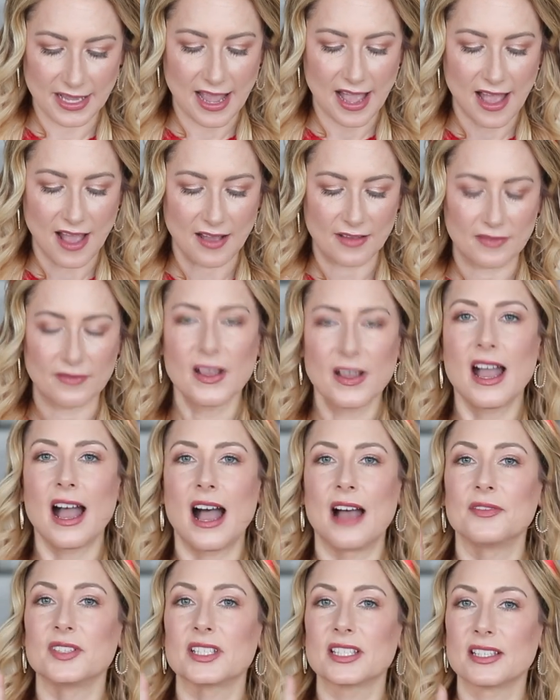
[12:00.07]
have,
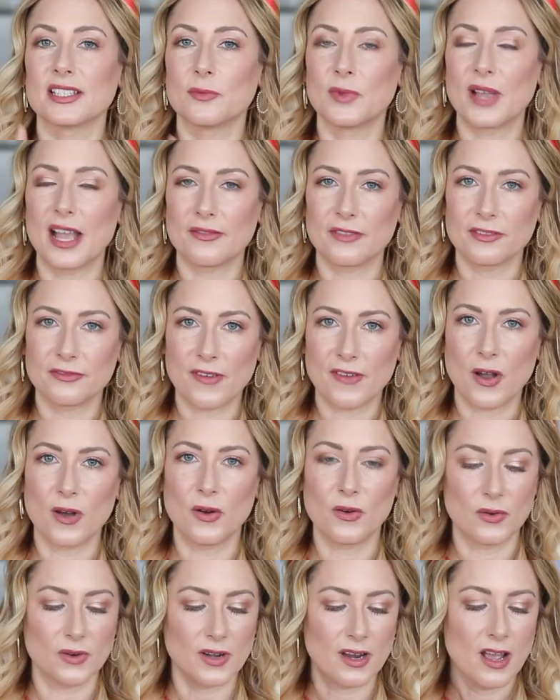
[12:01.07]
obviously, we have a
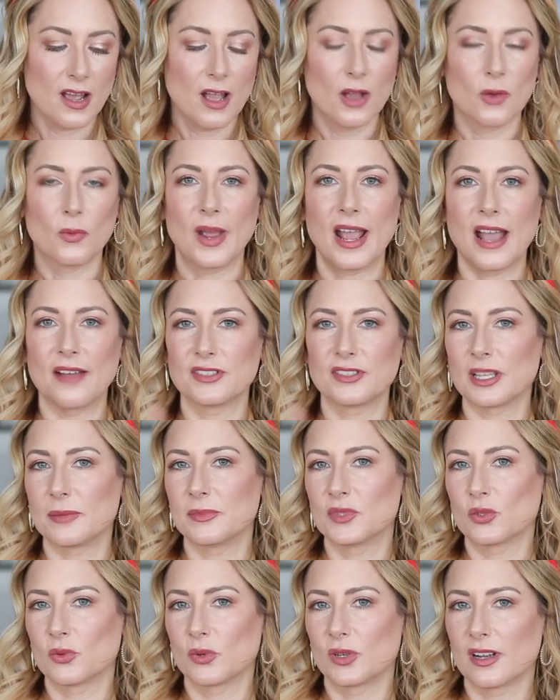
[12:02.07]
phone, we have some
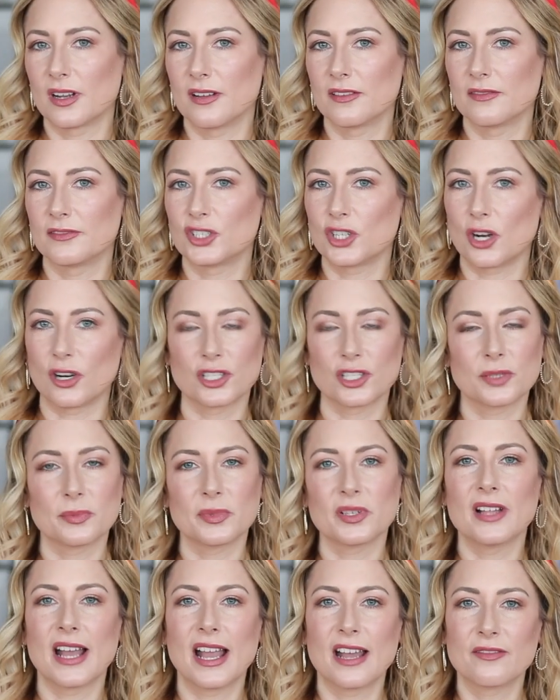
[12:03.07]
sort of
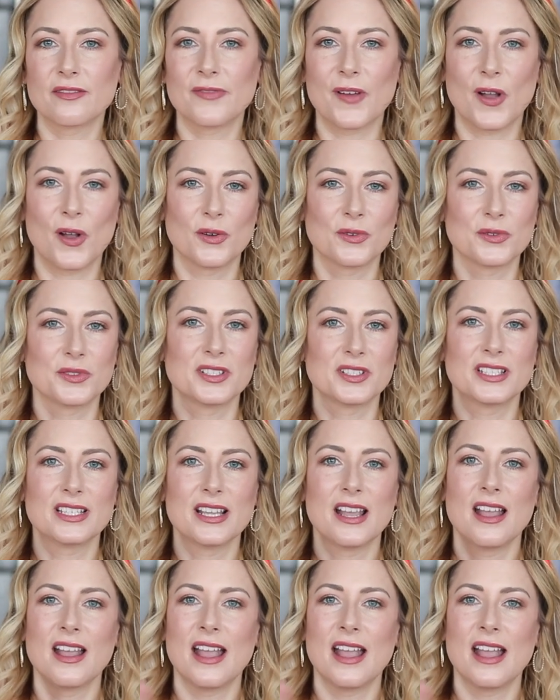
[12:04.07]
chargeable headphones,